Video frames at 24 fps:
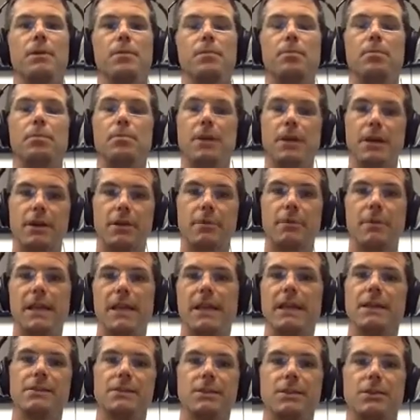bigger
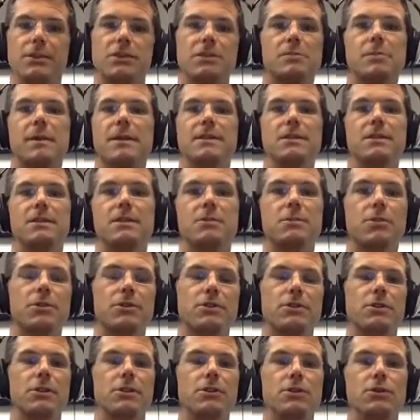meetings, and you're expecting this
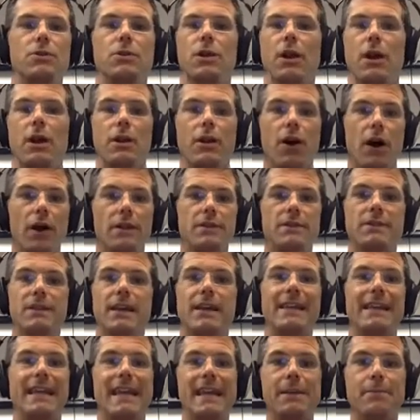person to do an
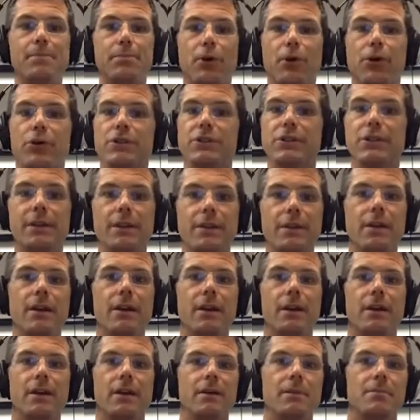on-site in-person
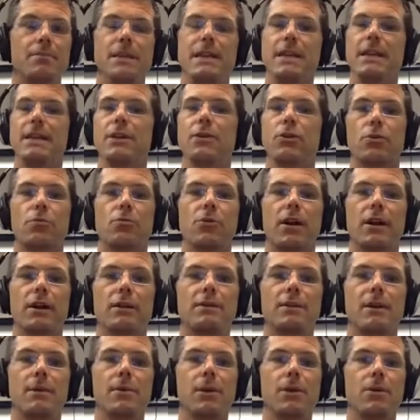meeting or product
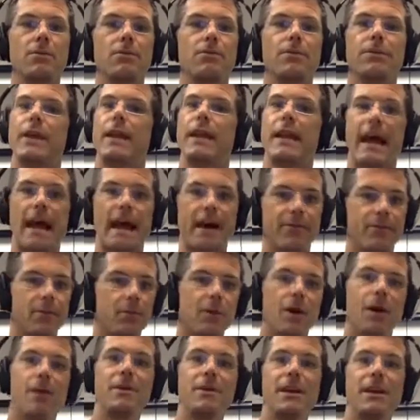demo, then have them
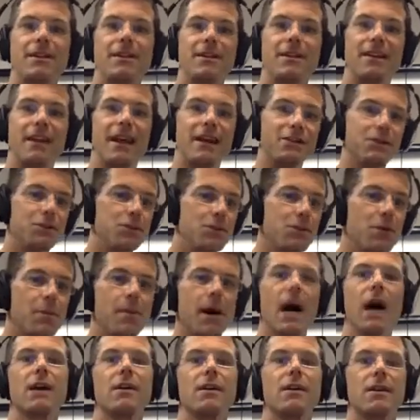come in and do a
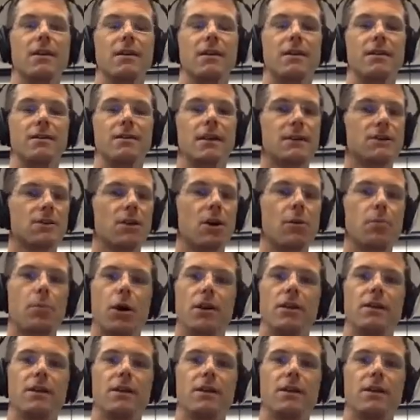mock. That's all part of the